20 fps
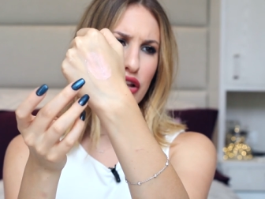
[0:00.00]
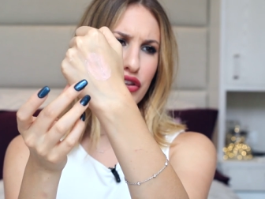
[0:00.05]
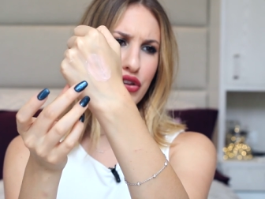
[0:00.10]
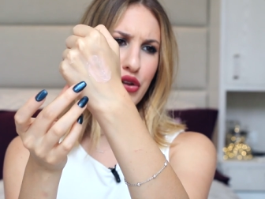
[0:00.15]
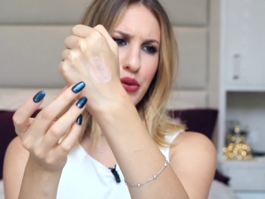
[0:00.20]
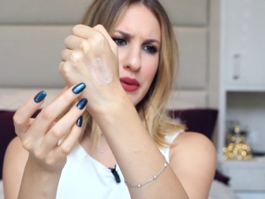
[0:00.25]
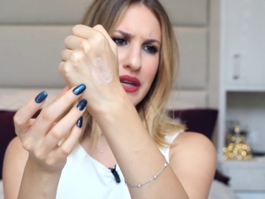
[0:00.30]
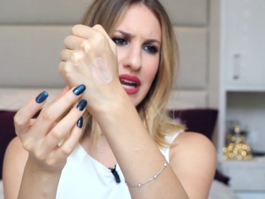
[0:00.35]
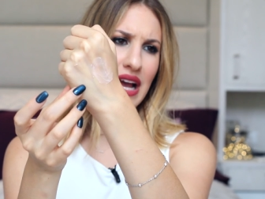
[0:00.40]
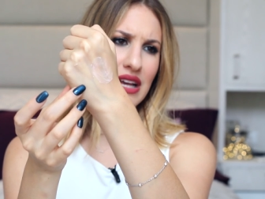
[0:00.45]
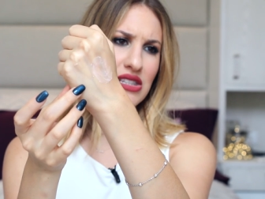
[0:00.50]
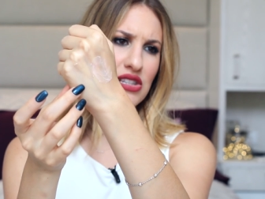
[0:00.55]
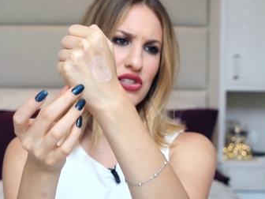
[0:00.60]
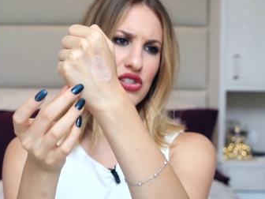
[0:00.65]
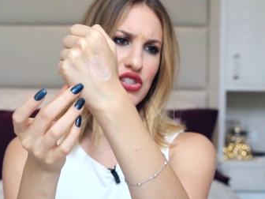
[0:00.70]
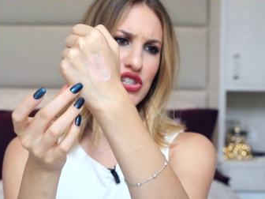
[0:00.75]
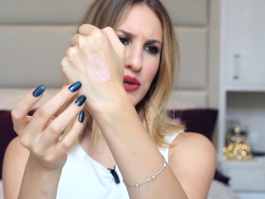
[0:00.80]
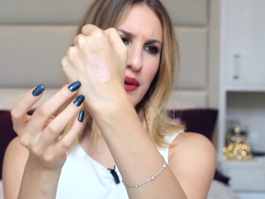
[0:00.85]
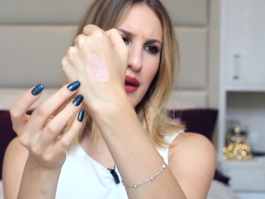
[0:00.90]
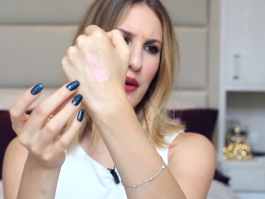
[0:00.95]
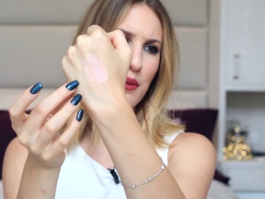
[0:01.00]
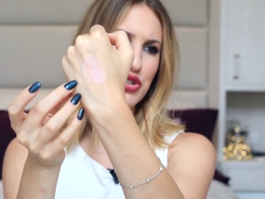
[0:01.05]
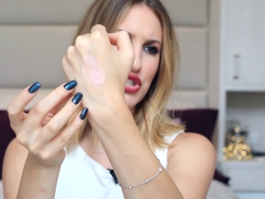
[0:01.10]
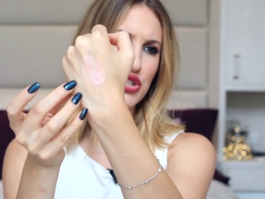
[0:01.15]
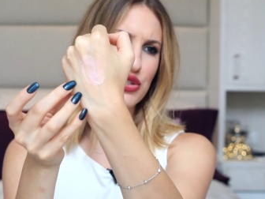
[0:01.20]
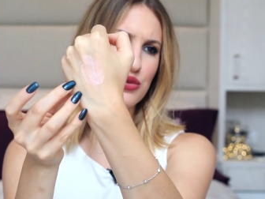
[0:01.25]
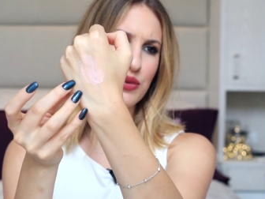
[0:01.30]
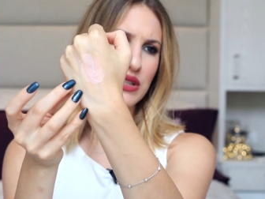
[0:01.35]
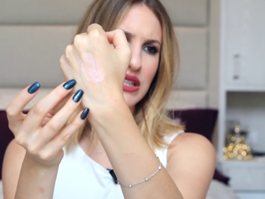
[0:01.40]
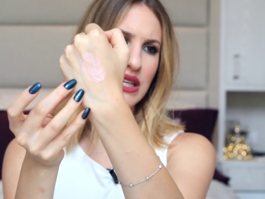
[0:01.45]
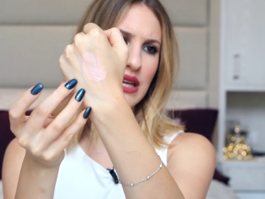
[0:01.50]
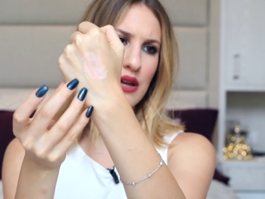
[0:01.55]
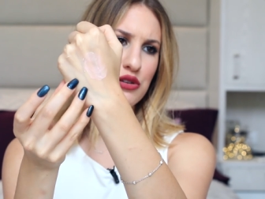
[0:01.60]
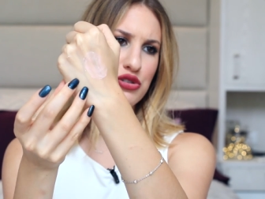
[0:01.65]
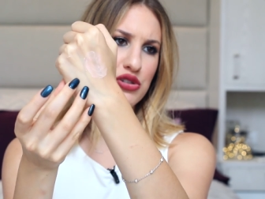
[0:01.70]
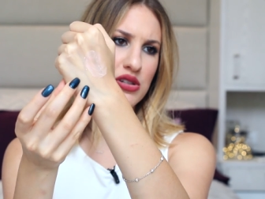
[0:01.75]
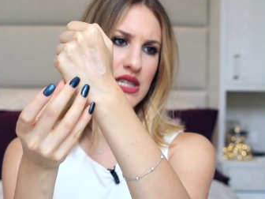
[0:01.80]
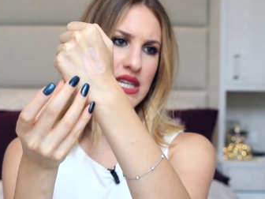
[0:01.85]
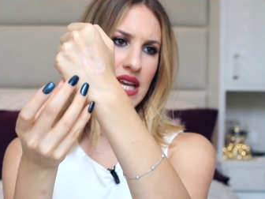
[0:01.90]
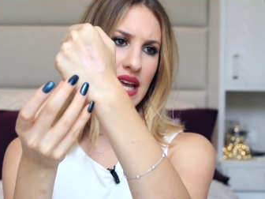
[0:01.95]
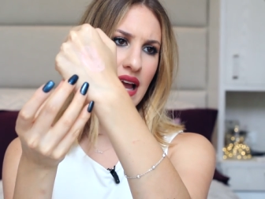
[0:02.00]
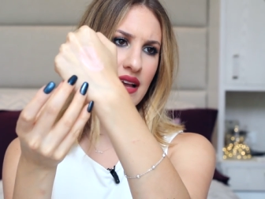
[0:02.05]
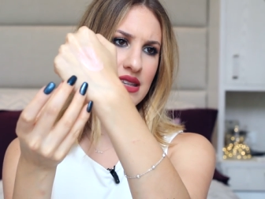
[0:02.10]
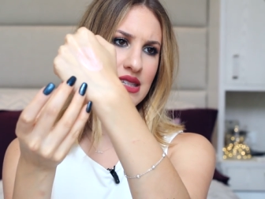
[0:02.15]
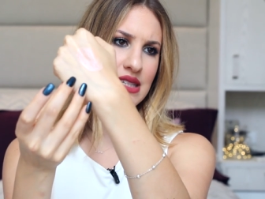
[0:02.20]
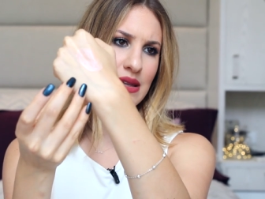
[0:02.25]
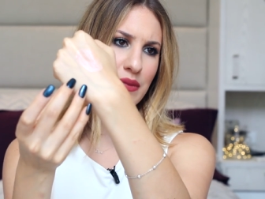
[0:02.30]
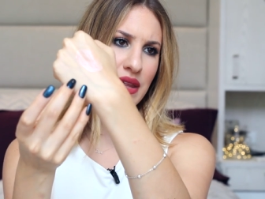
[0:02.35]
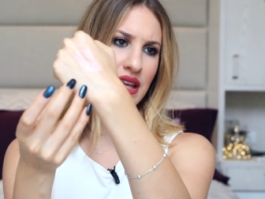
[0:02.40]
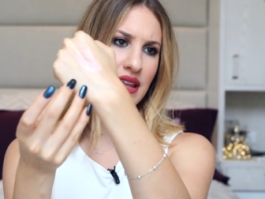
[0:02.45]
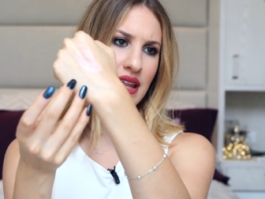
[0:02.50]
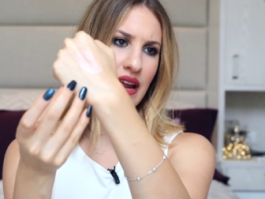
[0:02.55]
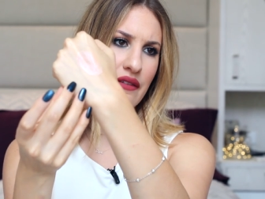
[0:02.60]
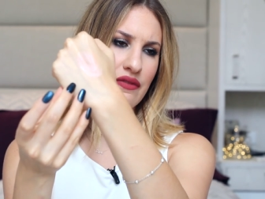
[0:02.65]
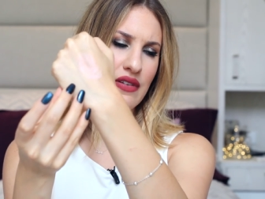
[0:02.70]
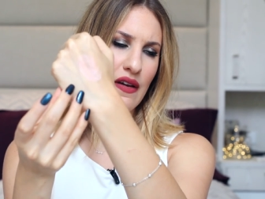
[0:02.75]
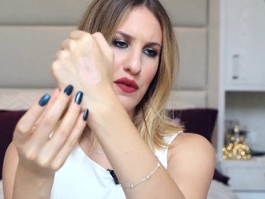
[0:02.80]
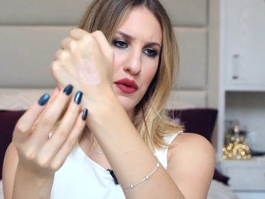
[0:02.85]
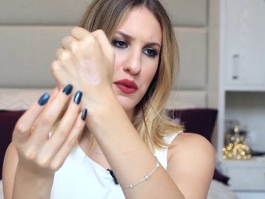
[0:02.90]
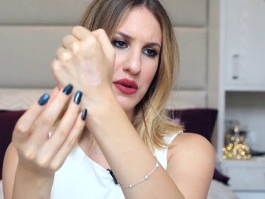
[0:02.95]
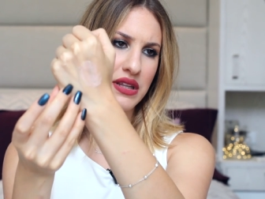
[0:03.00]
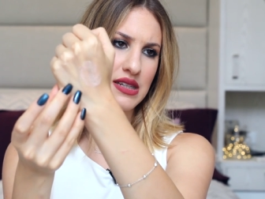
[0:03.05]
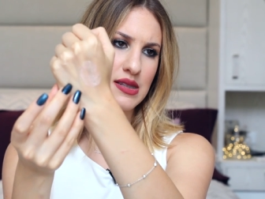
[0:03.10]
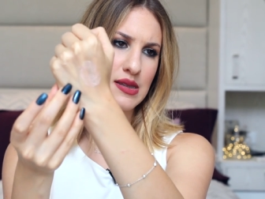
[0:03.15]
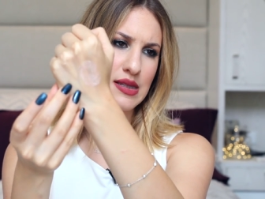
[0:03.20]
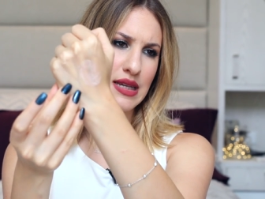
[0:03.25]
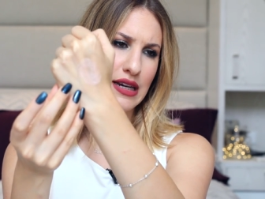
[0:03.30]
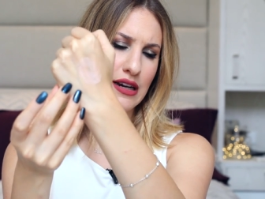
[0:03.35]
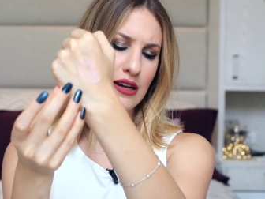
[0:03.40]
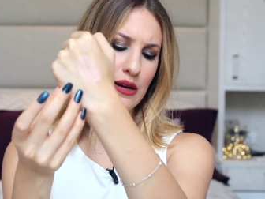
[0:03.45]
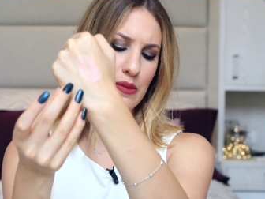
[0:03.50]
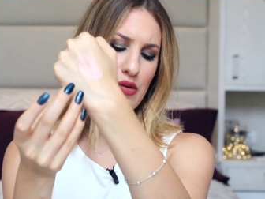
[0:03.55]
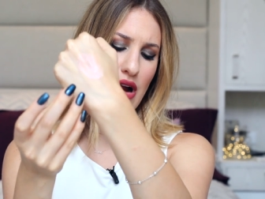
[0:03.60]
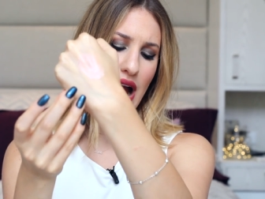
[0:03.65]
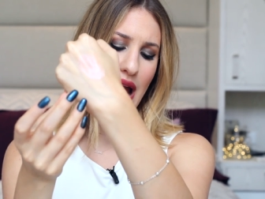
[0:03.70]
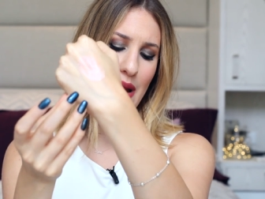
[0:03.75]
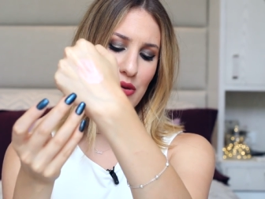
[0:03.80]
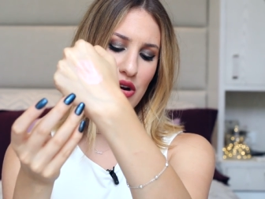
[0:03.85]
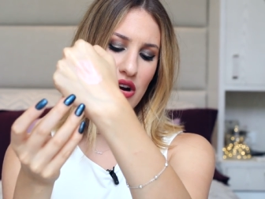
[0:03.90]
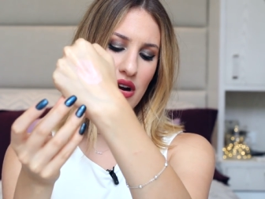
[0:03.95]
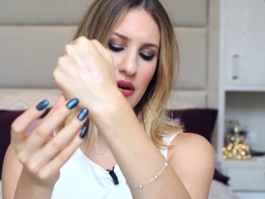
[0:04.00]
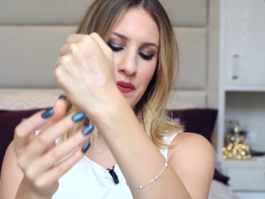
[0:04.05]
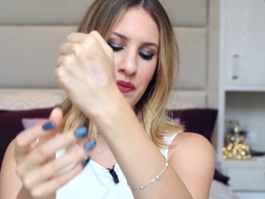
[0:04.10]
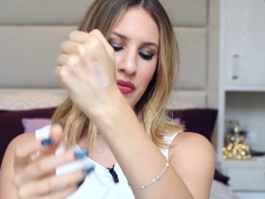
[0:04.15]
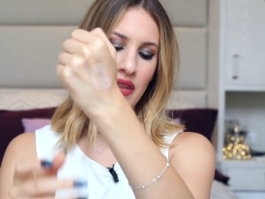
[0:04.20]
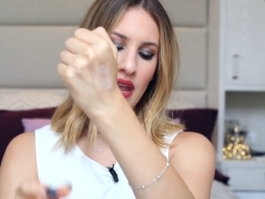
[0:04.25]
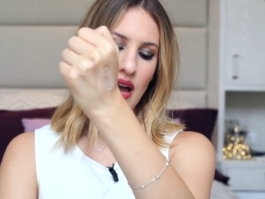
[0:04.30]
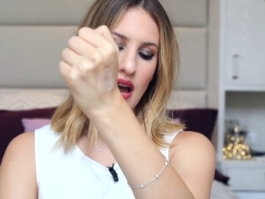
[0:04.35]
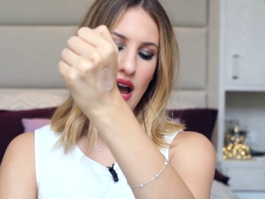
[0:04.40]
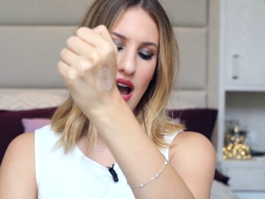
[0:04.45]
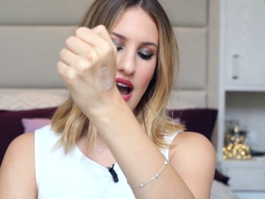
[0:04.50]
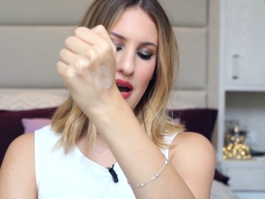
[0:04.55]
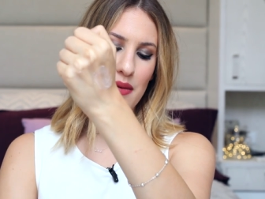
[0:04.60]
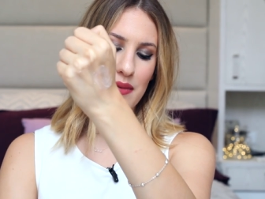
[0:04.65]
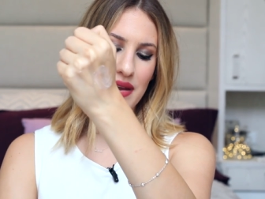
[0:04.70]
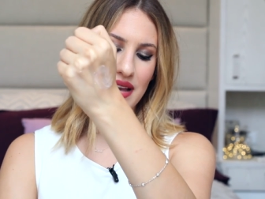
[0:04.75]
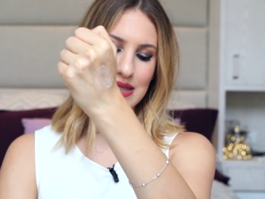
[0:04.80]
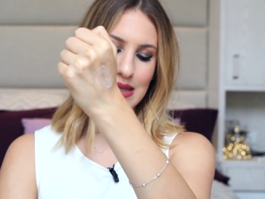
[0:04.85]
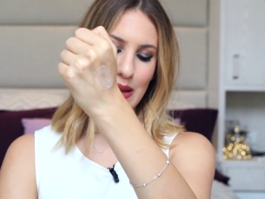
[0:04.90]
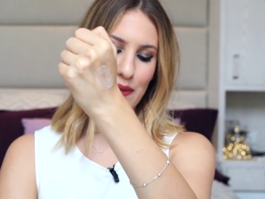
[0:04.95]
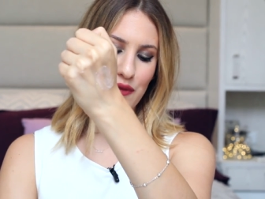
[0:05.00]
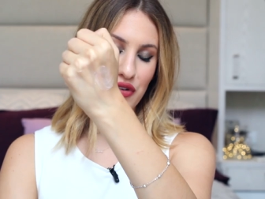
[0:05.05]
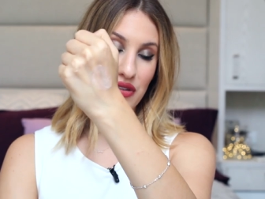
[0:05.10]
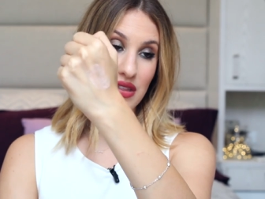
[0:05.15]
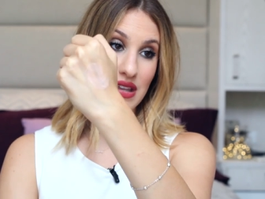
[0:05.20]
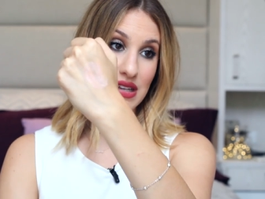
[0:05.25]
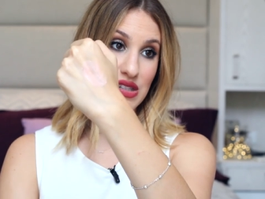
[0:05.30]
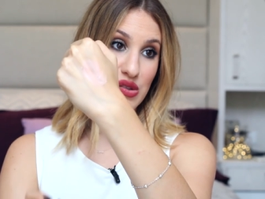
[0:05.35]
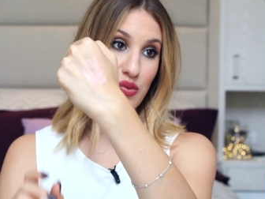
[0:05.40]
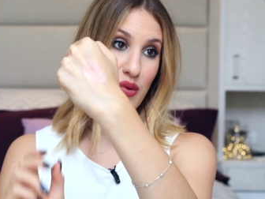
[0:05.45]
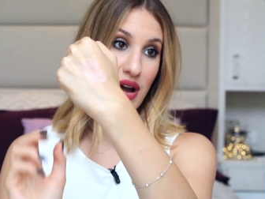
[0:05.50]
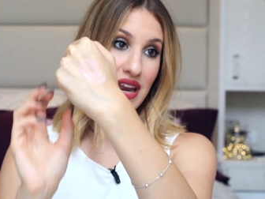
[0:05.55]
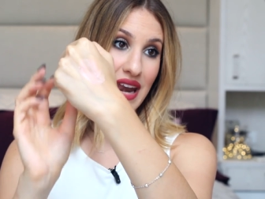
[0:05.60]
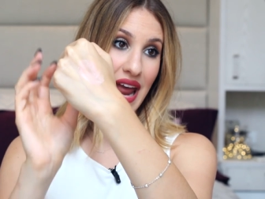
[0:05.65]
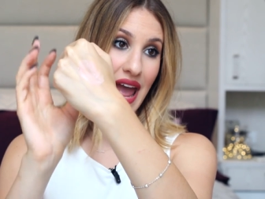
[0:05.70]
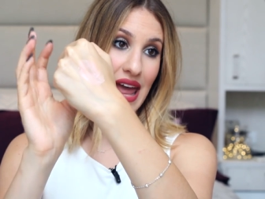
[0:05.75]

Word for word: a luminescence to it, which is really interesting. It's something that I've never really seen in a primer um, except for this one.